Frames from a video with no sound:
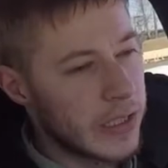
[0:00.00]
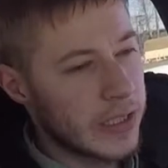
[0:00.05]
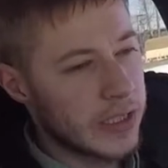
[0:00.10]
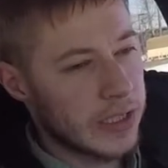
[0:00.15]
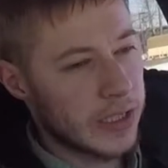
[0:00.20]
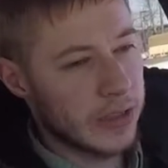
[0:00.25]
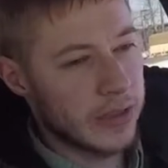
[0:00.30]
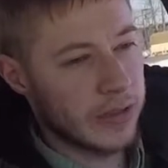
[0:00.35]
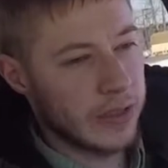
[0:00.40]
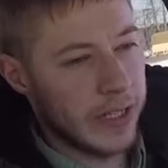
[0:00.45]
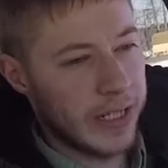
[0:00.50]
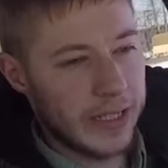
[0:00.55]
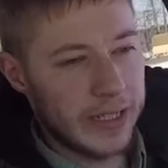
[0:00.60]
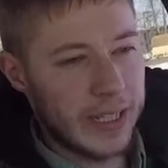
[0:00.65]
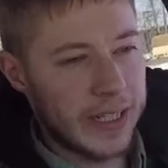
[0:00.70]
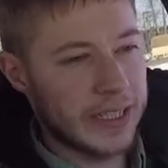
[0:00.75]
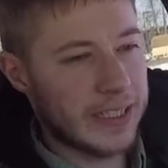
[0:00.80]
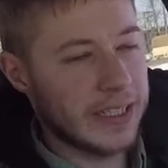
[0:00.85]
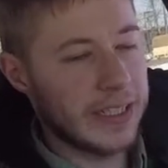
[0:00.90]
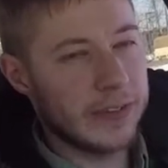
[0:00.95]
So
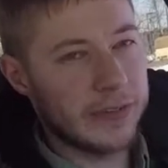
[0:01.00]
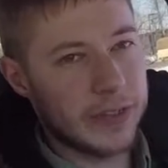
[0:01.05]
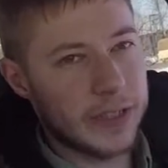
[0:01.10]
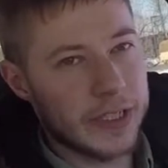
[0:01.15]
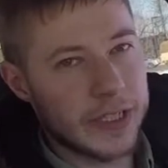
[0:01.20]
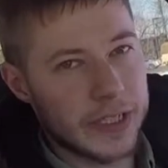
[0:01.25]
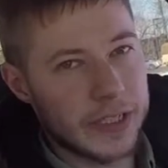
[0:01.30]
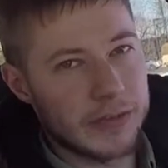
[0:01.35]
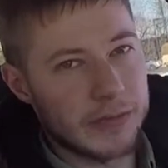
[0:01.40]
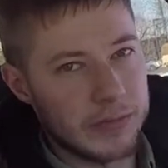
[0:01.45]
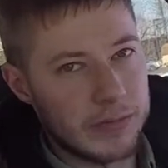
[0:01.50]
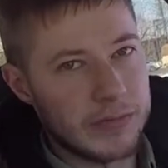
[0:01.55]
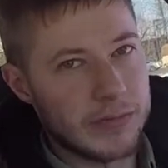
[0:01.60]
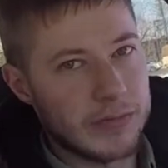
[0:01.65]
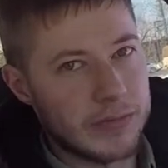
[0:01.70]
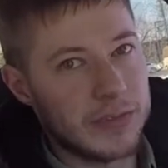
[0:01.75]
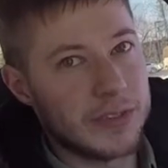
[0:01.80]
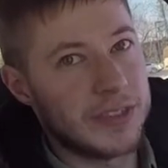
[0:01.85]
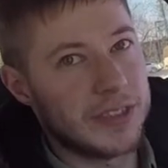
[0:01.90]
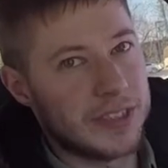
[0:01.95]
headlights definitely
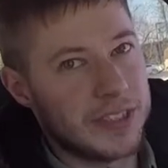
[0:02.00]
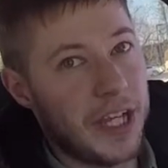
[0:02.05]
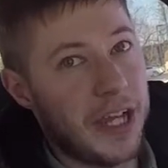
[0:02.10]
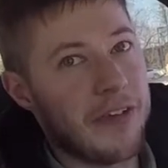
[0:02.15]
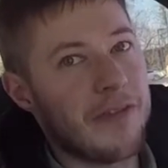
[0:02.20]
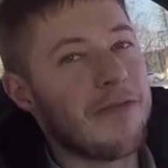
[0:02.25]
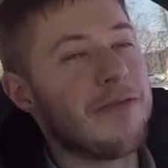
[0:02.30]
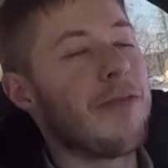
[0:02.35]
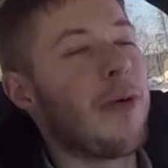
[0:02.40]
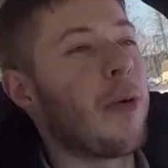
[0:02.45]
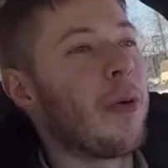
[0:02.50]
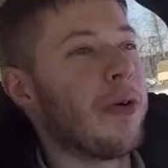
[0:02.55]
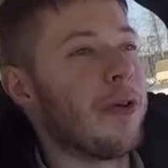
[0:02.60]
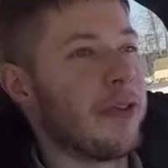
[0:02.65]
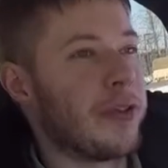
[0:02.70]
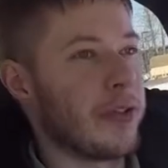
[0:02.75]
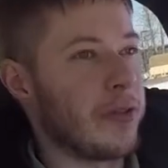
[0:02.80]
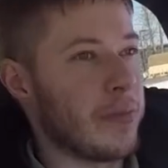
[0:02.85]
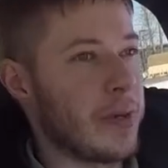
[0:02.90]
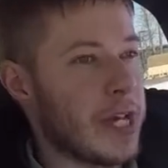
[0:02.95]
say Ford
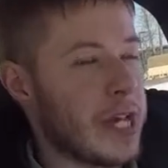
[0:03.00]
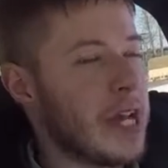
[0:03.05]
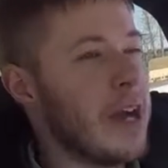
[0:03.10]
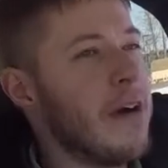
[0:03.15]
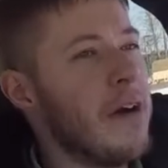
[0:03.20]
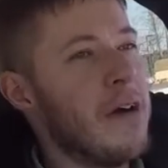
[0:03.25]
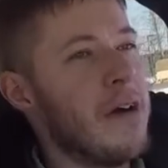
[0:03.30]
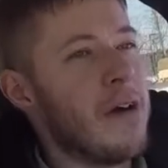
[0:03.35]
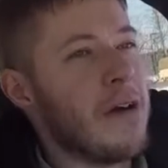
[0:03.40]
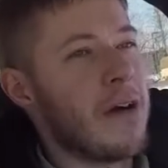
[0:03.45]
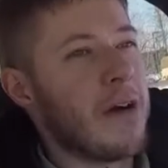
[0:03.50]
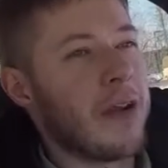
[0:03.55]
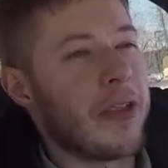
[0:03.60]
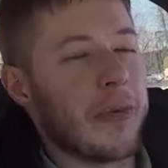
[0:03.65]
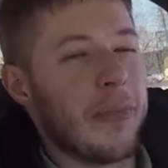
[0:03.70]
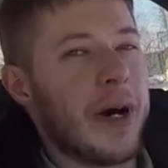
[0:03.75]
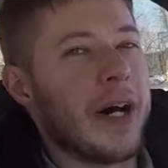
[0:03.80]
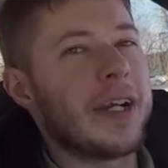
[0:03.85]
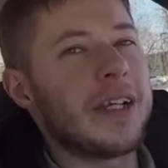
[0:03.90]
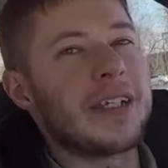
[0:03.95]
to me.
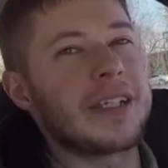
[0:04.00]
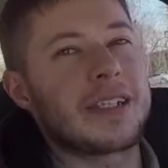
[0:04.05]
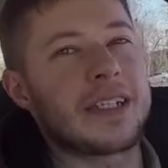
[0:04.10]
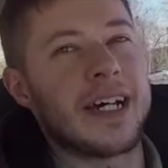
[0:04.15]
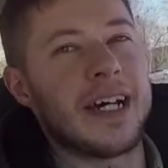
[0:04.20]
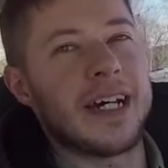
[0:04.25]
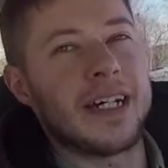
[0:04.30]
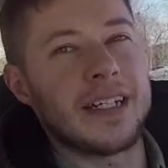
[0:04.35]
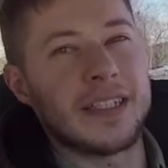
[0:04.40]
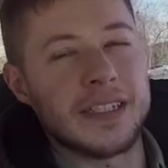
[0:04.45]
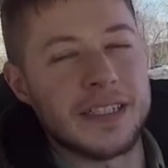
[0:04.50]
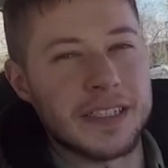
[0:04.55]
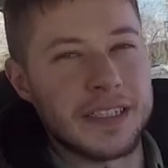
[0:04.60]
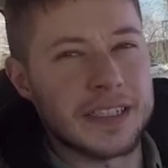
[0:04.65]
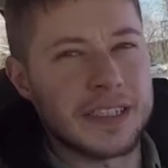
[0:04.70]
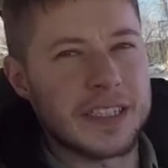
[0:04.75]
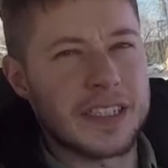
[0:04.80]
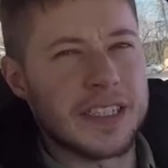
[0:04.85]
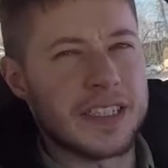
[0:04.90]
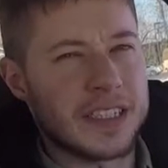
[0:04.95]
The body style
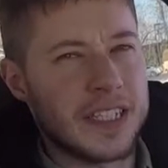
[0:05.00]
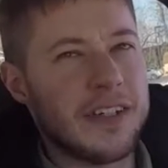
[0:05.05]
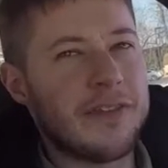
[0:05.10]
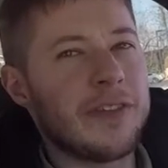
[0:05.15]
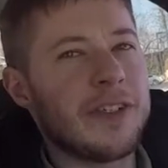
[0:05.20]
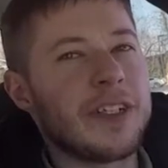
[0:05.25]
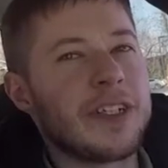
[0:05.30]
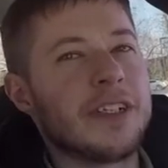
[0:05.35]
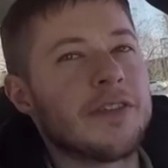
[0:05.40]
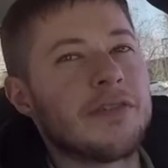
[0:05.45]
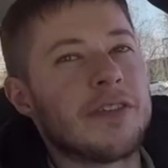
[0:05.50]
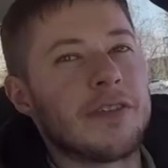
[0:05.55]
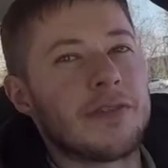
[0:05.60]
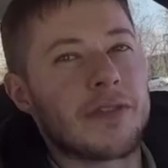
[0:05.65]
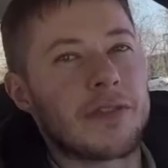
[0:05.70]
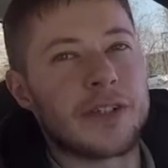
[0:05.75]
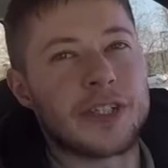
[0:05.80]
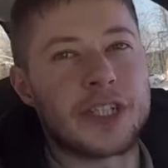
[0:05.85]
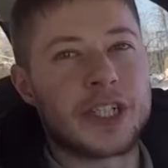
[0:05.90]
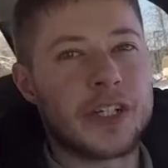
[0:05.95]
is definitely different
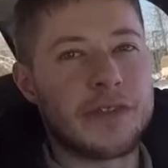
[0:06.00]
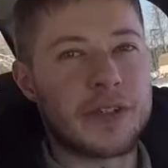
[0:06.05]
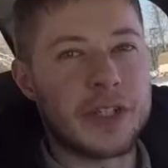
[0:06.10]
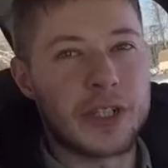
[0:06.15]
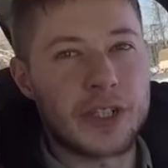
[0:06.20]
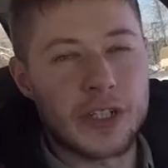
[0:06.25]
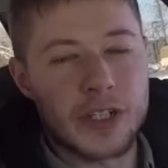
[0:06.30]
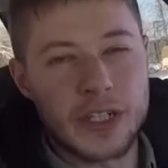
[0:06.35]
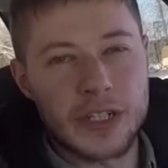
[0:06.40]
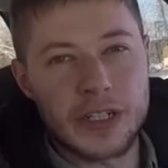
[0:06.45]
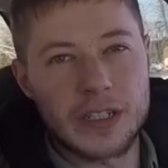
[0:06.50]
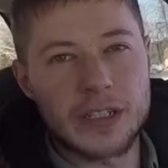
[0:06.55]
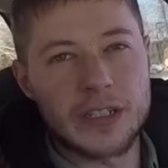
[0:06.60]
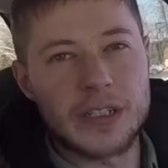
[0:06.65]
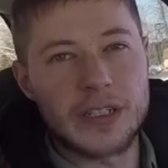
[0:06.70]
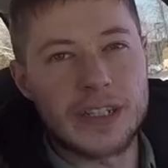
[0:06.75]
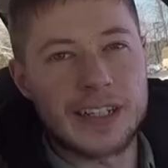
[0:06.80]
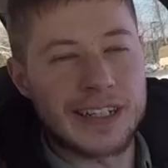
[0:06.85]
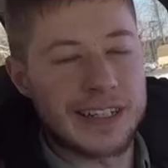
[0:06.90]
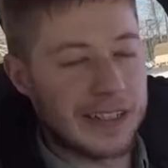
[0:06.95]
for a Chevy truck.
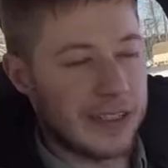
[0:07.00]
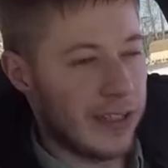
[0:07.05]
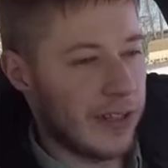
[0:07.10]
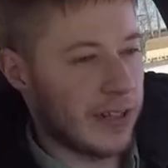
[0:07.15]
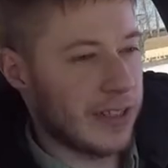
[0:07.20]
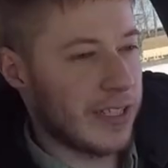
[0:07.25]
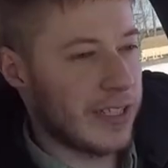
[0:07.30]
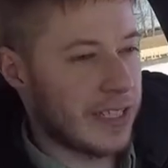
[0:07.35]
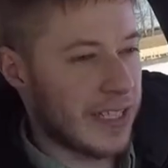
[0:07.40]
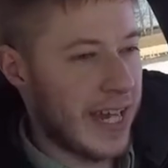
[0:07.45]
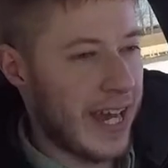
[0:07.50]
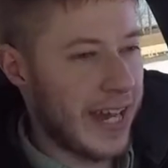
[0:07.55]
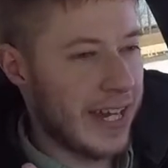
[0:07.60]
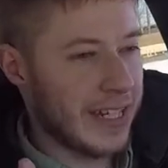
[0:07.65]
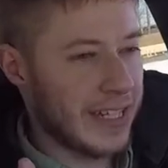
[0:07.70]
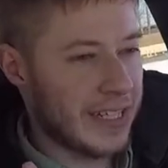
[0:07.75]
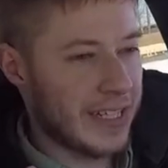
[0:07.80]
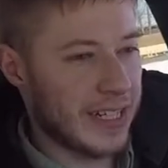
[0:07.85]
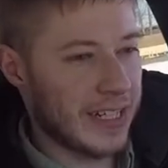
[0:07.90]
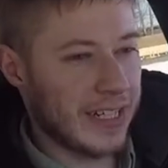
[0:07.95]
Along the side,
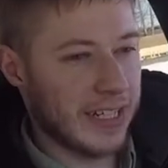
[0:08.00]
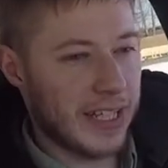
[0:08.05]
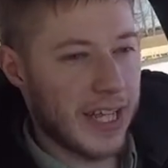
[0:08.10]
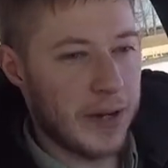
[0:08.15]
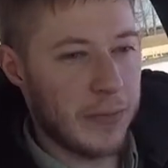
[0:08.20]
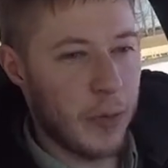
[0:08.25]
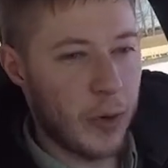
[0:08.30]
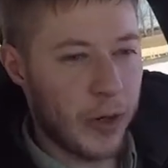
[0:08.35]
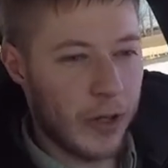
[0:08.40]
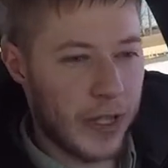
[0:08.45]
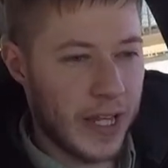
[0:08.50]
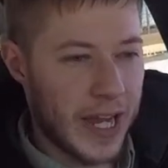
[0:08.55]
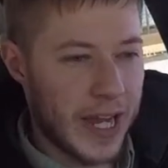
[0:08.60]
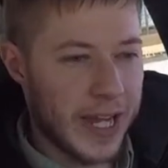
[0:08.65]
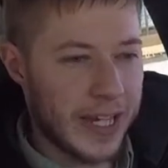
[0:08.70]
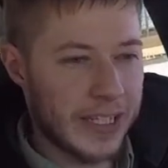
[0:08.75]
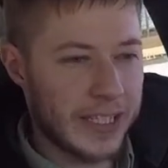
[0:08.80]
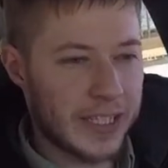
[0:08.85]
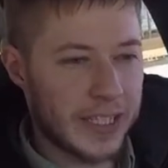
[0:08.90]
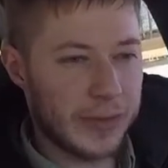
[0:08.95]
it's got a lot more
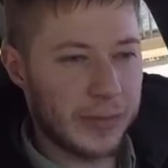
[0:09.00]
lines.